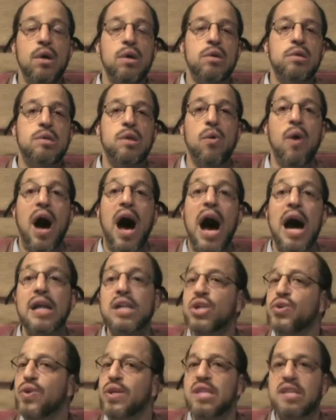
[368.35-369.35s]
so
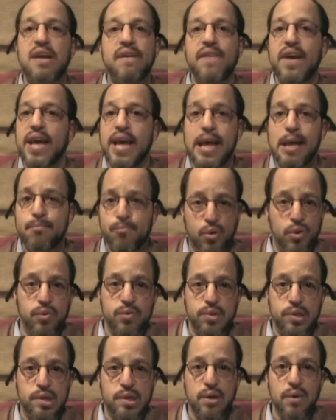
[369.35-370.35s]
hundreds of
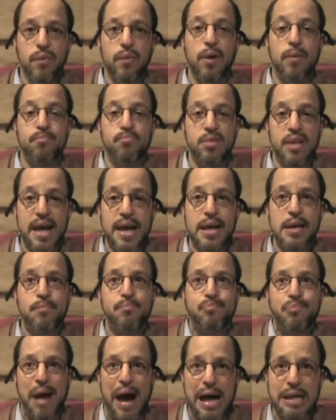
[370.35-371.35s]
Hebrews were playing
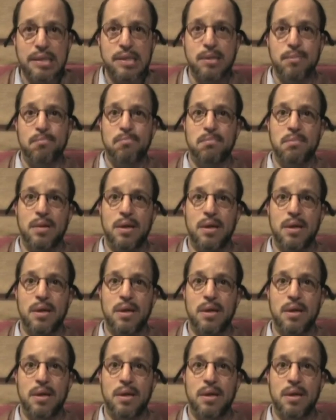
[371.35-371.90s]
possum.